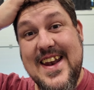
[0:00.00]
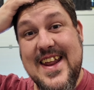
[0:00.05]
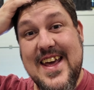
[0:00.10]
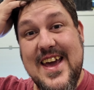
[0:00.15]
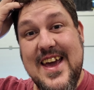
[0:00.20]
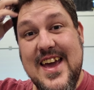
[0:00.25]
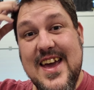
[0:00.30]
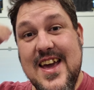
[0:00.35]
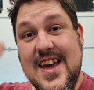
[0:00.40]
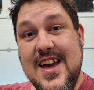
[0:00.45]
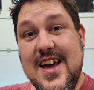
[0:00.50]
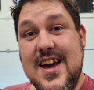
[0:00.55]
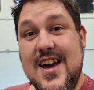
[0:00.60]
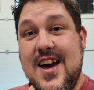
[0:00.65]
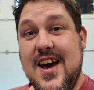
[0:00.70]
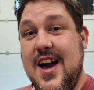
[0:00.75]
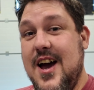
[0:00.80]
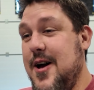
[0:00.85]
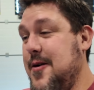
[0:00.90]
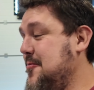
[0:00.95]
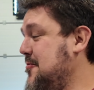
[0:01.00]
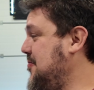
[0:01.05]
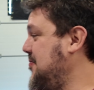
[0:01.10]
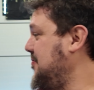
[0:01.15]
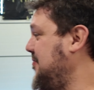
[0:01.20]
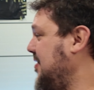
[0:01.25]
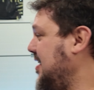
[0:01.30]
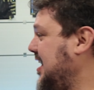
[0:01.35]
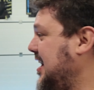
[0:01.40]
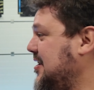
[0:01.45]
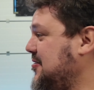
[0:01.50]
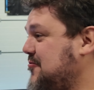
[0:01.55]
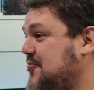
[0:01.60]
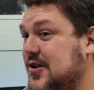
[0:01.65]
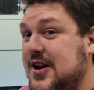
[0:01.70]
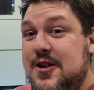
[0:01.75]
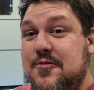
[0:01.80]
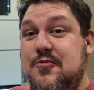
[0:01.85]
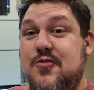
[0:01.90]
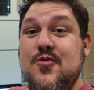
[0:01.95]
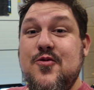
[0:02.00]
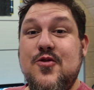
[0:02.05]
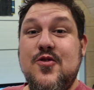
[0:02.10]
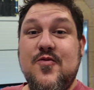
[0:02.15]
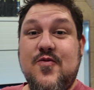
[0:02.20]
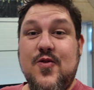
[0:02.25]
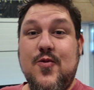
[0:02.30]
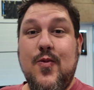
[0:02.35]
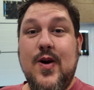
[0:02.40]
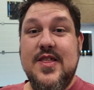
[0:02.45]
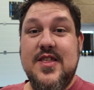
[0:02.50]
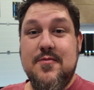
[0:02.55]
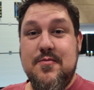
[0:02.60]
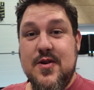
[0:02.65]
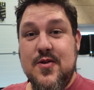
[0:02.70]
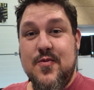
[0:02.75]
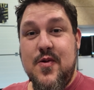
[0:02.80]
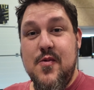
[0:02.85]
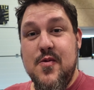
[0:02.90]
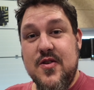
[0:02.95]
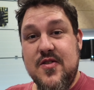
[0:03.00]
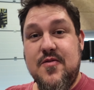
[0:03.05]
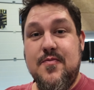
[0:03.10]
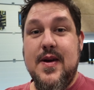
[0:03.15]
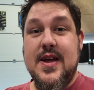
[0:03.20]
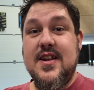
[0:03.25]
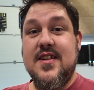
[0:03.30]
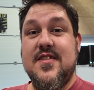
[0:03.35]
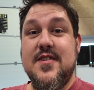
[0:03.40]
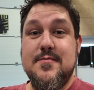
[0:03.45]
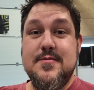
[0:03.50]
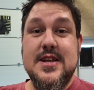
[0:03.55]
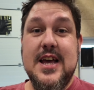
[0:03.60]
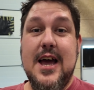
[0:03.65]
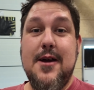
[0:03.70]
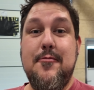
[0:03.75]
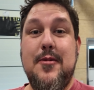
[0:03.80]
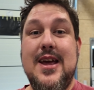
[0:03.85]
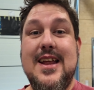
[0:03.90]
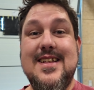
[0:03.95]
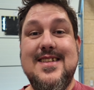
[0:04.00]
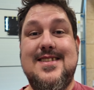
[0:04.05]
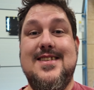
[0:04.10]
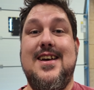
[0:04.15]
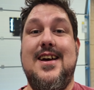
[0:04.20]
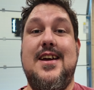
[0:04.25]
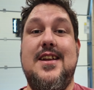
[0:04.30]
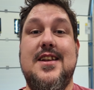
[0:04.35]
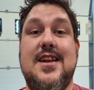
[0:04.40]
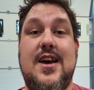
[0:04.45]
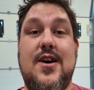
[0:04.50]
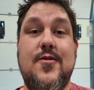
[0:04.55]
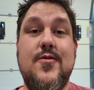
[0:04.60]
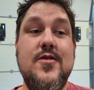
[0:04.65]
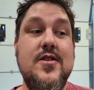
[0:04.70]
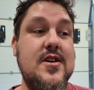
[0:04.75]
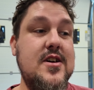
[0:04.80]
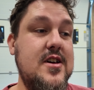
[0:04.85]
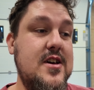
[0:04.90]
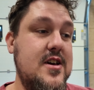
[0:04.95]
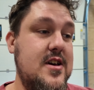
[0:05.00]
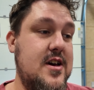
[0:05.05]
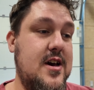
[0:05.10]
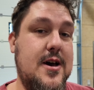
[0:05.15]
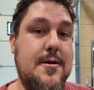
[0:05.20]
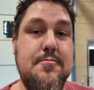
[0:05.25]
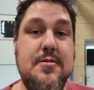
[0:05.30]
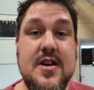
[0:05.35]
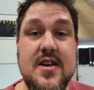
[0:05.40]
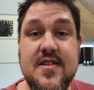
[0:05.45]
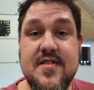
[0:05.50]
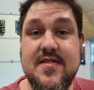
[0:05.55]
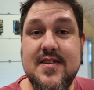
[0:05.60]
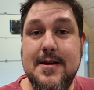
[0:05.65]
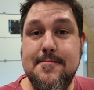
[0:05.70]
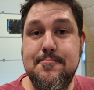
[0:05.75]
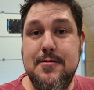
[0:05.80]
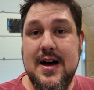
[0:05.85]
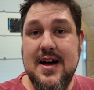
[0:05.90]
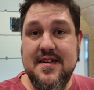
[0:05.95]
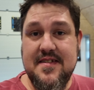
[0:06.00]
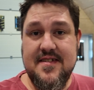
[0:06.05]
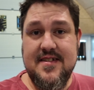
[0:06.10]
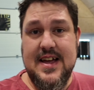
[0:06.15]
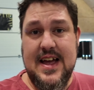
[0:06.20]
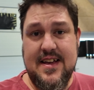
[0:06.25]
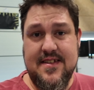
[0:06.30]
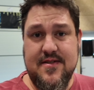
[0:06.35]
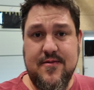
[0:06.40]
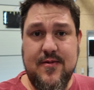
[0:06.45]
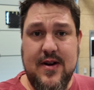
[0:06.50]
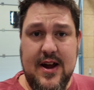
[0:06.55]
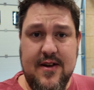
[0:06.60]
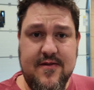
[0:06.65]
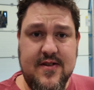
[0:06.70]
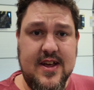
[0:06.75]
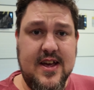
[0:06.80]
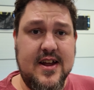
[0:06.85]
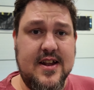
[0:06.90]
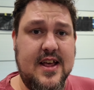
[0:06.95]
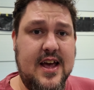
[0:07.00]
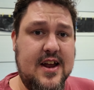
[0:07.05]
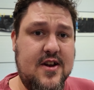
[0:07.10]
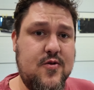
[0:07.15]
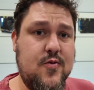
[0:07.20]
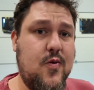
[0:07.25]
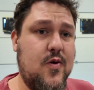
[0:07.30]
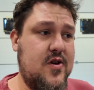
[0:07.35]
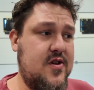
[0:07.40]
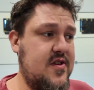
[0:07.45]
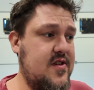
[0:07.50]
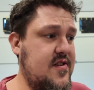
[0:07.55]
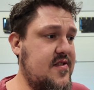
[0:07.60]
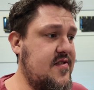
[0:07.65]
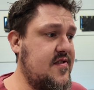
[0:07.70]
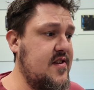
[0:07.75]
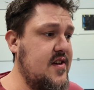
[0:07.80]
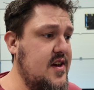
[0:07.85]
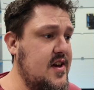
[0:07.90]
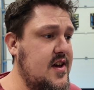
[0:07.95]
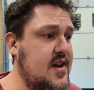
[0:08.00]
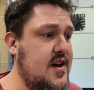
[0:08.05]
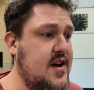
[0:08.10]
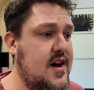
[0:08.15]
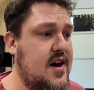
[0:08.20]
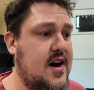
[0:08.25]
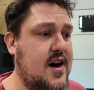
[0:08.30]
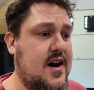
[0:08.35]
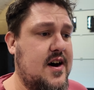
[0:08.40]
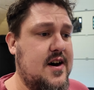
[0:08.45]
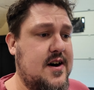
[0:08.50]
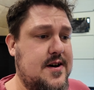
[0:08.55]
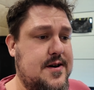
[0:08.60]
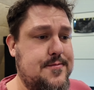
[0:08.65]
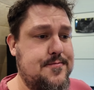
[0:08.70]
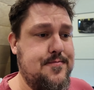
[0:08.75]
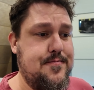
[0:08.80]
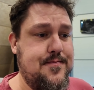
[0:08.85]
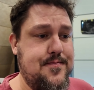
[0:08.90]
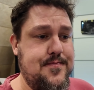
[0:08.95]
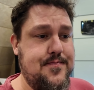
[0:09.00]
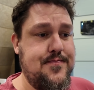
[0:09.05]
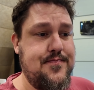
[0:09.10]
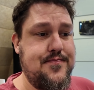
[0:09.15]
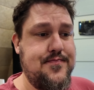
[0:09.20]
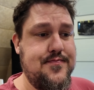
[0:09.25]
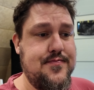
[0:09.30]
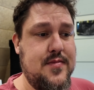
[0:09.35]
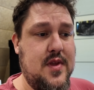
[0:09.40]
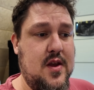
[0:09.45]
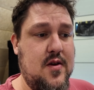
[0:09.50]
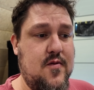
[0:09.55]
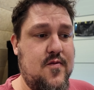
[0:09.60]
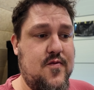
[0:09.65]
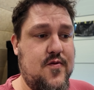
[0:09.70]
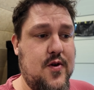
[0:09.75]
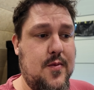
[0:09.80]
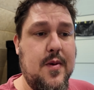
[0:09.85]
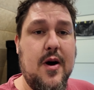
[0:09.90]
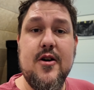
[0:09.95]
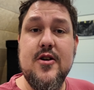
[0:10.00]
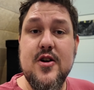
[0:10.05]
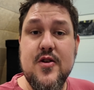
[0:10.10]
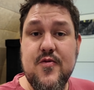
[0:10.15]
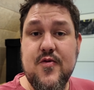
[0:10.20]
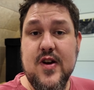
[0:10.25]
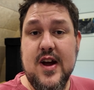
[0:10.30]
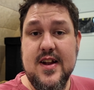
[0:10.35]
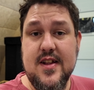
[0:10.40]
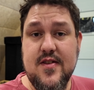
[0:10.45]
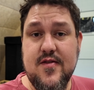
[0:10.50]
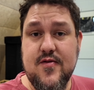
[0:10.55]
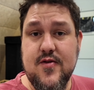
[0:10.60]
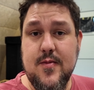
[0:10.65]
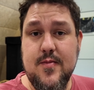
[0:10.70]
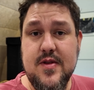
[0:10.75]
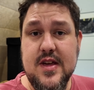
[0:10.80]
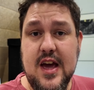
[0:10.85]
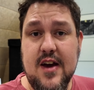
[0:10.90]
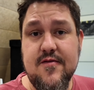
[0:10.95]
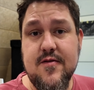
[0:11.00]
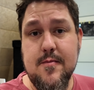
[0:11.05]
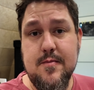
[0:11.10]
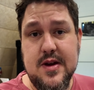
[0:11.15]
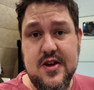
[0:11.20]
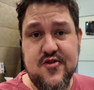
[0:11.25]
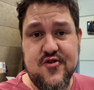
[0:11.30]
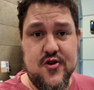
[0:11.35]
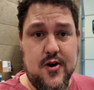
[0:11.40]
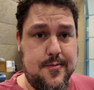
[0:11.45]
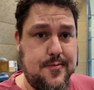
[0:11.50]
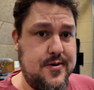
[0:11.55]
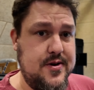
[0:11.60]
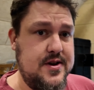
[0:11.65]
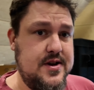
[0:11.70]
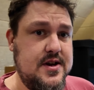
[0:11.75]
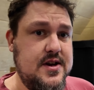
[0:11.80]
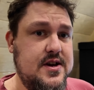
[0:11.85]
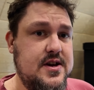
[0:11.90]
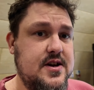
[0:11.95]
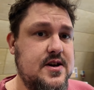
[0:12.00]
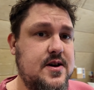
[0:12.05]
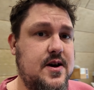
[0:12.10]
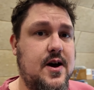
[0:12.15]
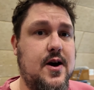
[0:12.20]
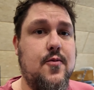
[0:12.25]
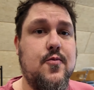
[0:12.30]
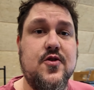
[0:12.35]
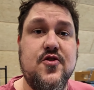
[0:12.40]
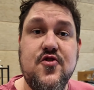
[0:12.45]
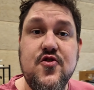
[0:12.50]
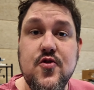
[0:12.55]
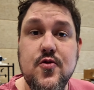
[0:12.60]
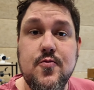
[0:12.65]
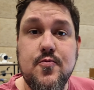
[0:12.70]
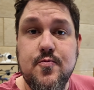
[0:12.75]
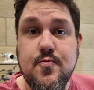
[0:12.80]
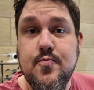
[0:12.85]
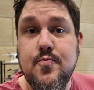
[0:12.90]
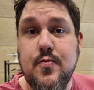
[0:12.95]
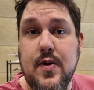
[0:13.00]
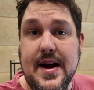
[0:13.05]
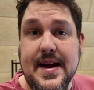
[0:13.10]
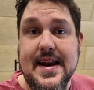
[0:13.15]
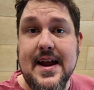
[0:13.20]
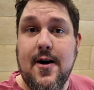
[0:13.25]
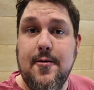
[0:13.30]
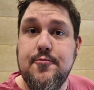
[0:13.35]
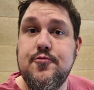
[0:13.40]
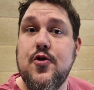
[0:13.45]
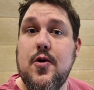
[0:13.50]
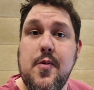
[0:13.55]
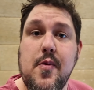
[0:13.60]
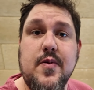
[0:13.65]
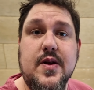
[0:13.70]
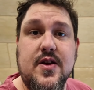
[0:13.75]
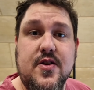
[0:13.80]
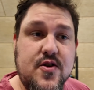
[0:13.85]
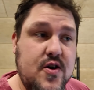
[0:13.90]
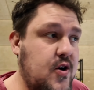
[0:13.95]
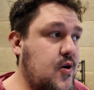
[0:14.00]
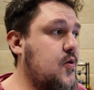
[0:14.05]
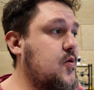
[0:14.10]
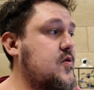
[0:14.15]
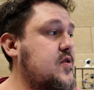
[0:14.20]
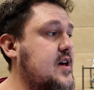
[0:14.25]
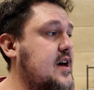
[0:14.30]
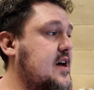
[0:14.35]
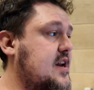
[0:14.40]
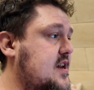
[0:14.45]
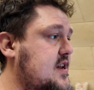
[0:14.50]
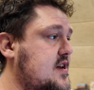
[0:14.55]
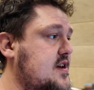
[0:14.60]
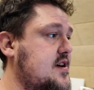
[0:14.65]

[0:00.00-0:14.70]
day and really beautiful weather, but we will spend some time inside now because a parcel has arrived here in the headquarters from our good friends from the F&B shop, which you by now probably know that